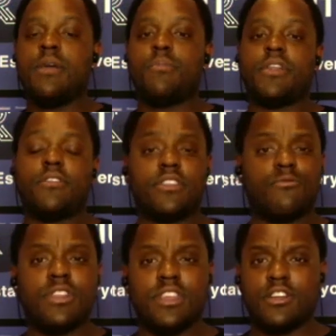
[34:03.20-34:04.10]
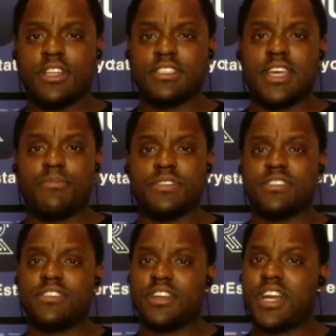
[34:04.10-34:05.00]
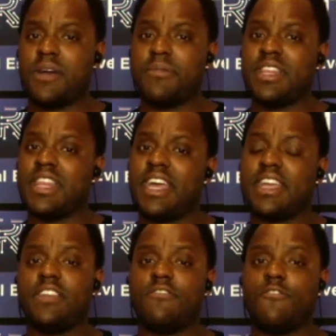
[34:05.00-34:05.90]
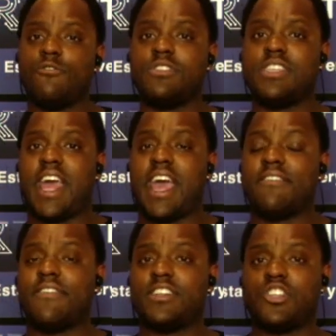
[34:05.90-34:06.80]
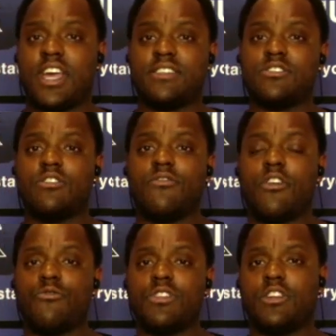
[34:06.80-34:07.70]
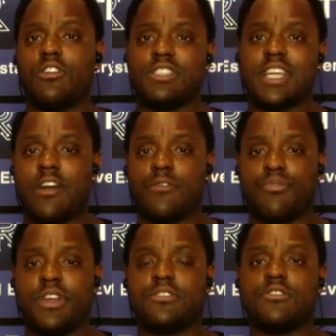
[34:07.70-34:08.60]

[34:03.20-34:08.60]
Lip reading: But I think the really good examples is going to come in in foods that have a chance of really causing outbreaks.